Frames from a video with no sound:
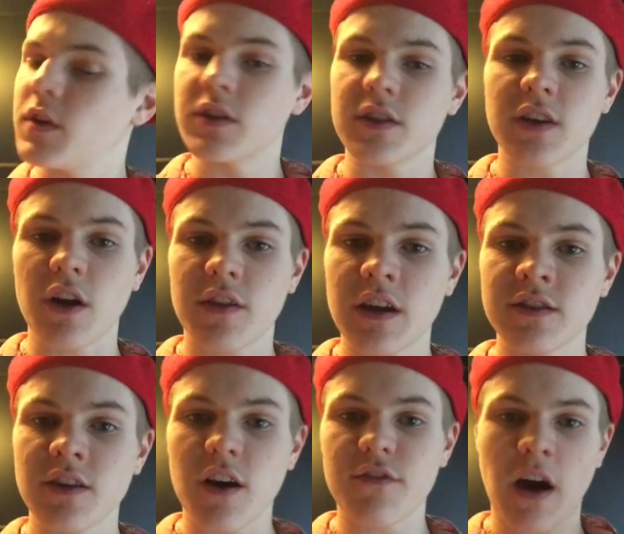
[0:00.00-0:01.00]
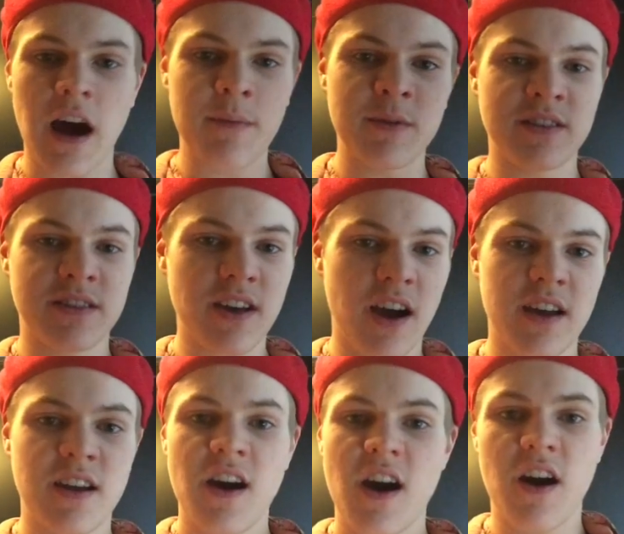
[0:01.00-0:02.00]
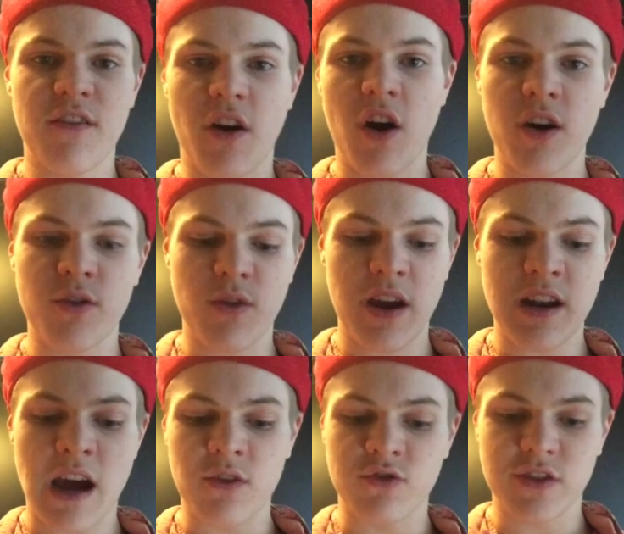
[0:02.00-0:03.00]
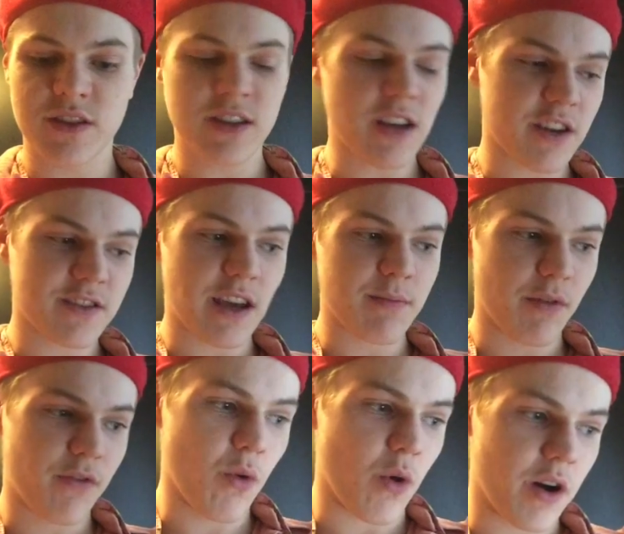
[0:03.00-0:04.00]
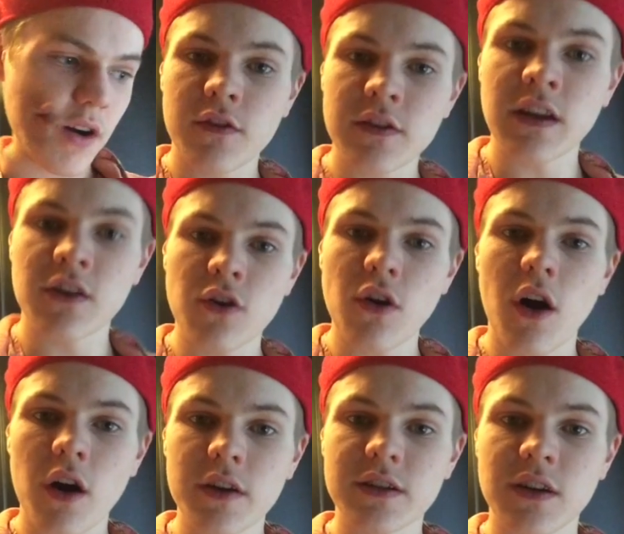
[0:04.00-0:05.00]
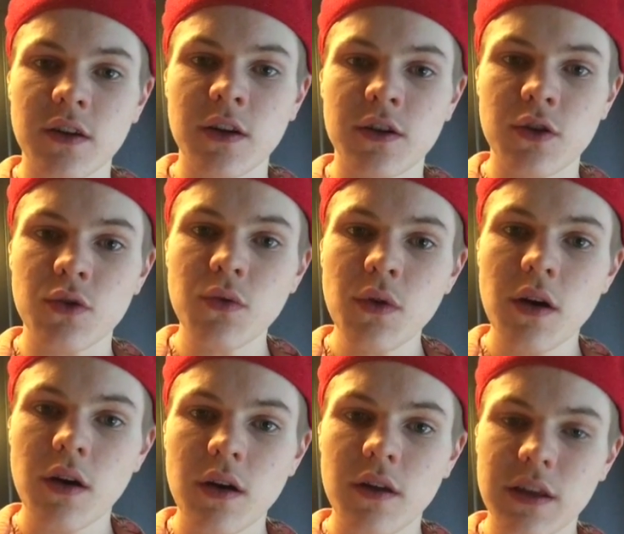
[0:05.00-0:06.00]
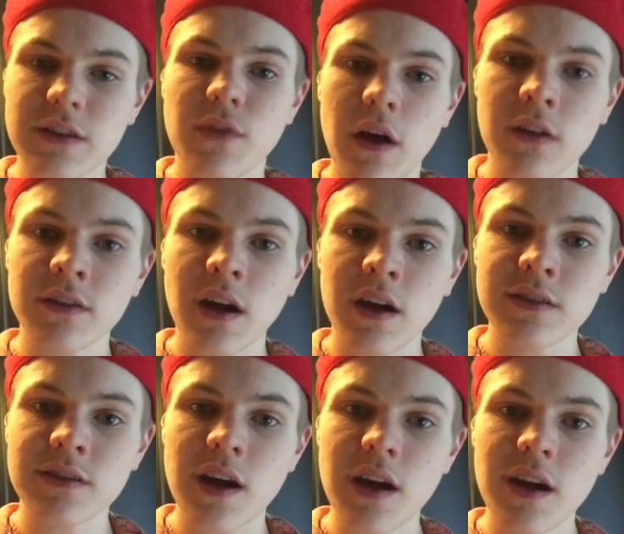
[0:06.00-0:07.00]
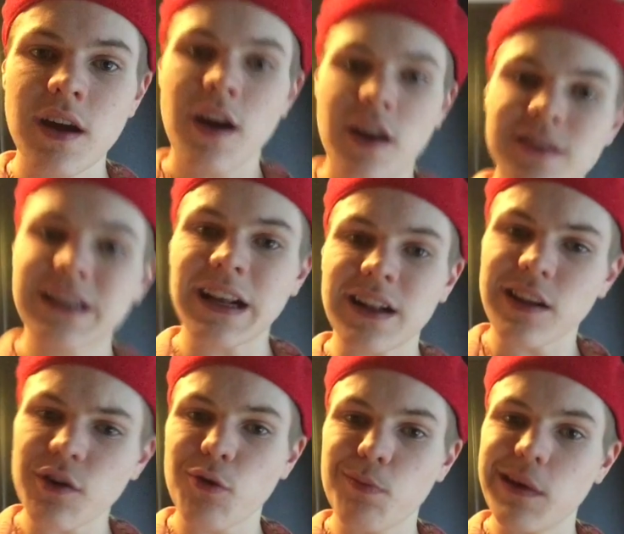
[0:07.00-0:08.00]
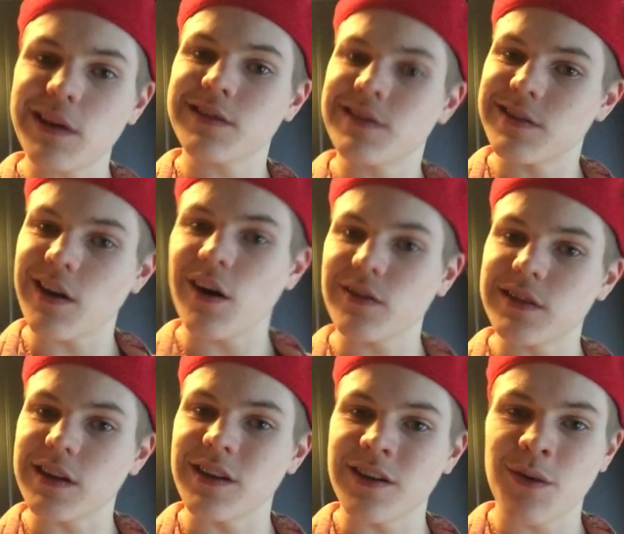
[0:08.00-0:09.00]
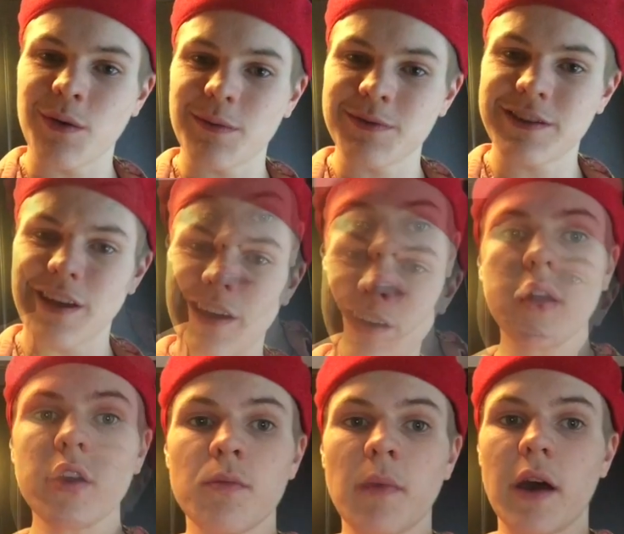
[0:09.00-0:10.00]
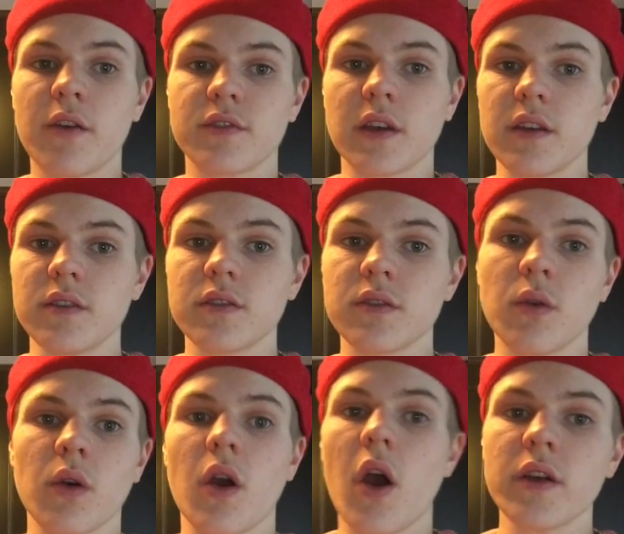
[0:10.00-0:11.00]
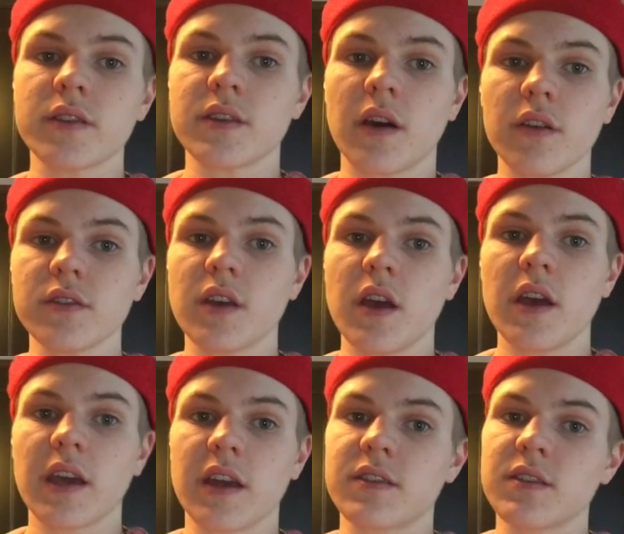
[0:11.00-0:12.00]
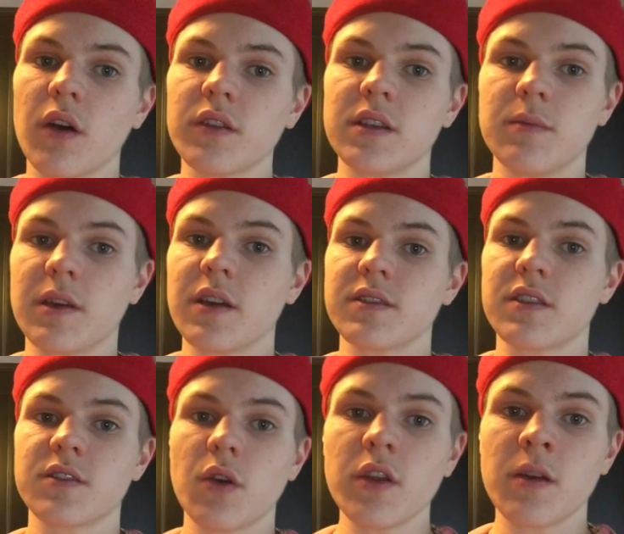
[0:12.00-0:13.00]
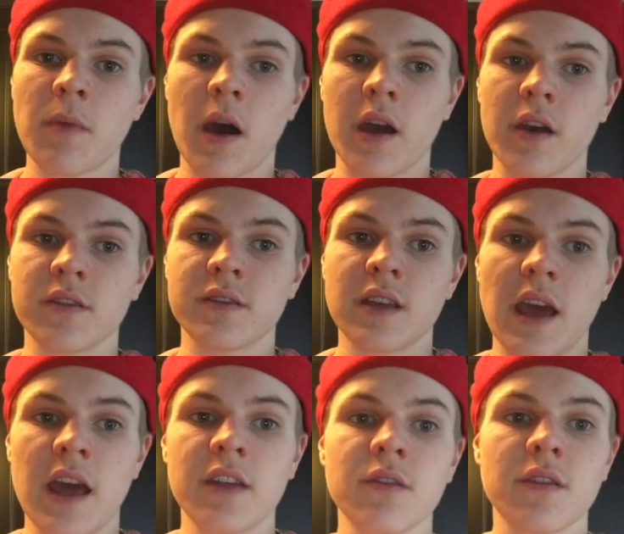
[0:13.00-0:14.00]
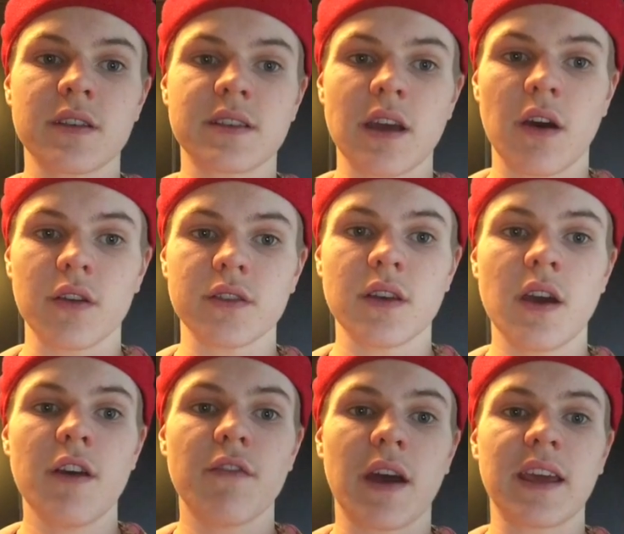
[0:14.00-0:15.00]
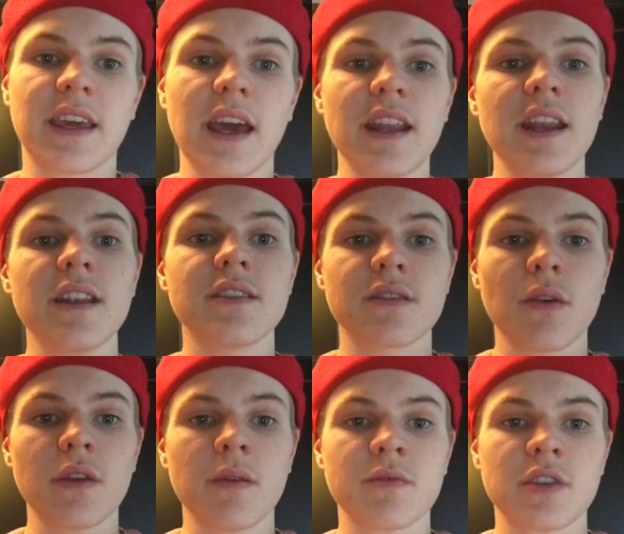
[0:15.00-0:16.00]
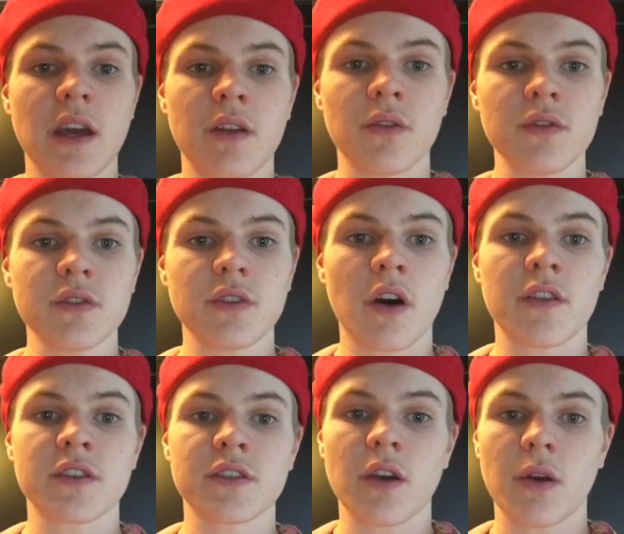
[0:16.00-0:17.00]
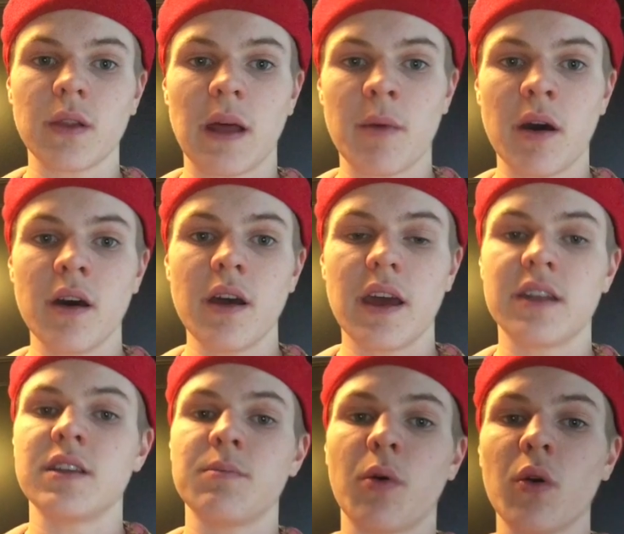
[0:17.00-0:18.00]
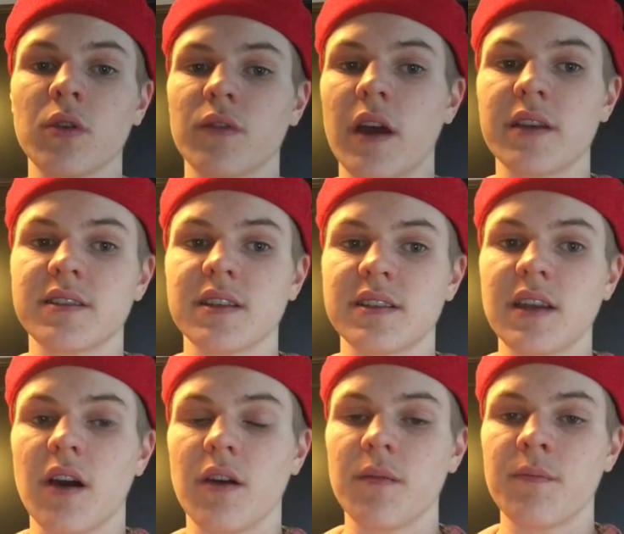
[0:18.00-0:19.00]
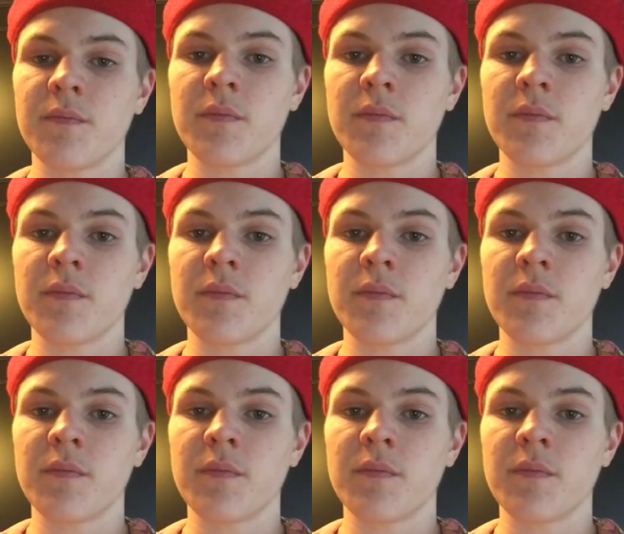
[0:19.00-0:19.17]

To start things off, I'm inside of a heart right now, just as I said before. First thing your heart is going to do this Valentine's Day is get a little bit salty, you know what I'm saying? Cardiomyocytes, or heart cells, get salty because the sodium ions enter the cells via gated sodium channels on the sarcolemma and depolarize the cell.